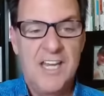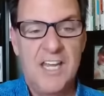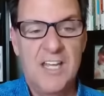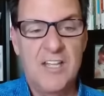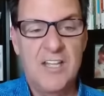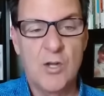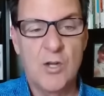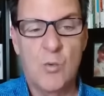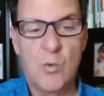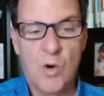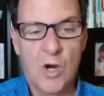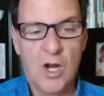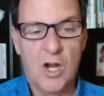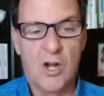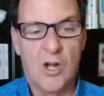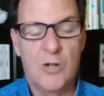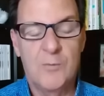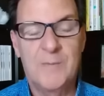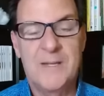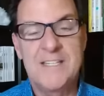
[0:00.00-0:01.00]
in the
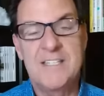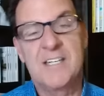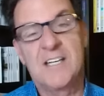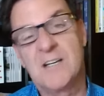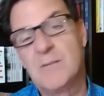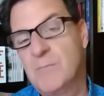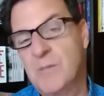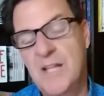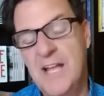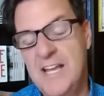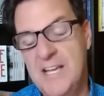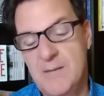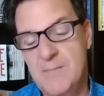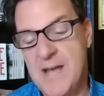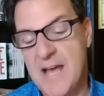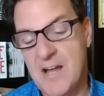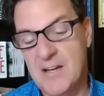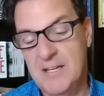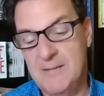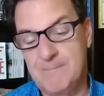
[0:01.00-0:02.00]
world, but to complain
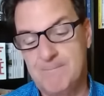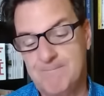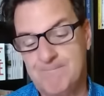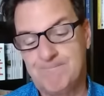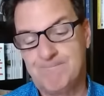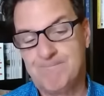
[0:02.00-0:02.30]
about it